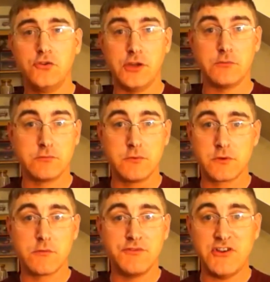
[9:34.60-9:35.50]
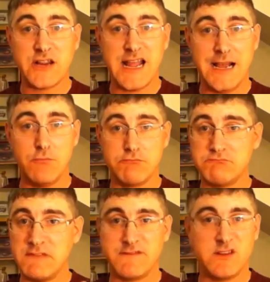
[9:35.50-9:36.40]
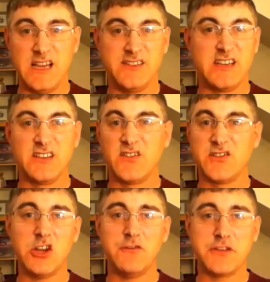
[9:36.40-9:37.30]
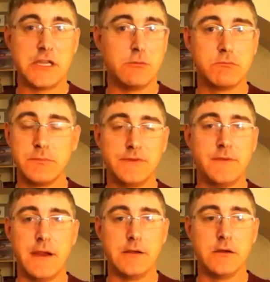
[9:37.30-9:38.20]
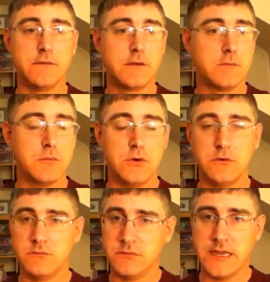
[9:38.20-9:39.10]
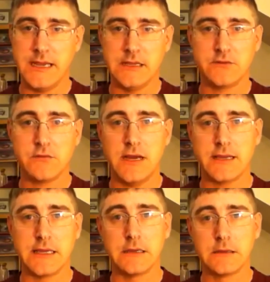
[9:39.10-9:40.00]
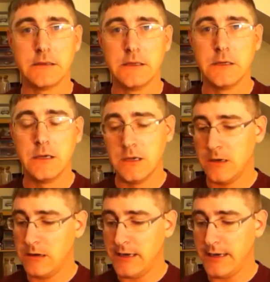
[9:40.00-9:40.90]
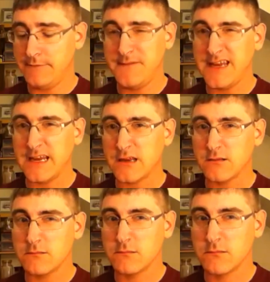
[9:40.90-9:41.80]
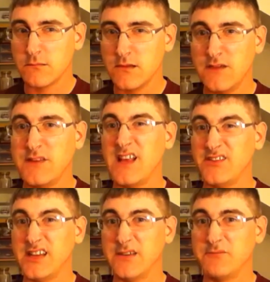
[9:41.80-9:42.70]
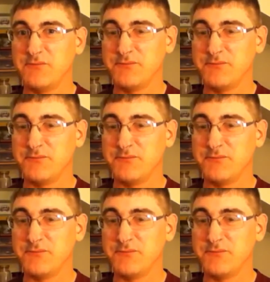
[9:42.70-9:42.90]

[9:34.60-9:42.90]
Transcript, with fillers: So go and check it out. If like I said, it's, it's not for you, it's fair enough. But yeah, it's cracking. All right, and I think I think that's it.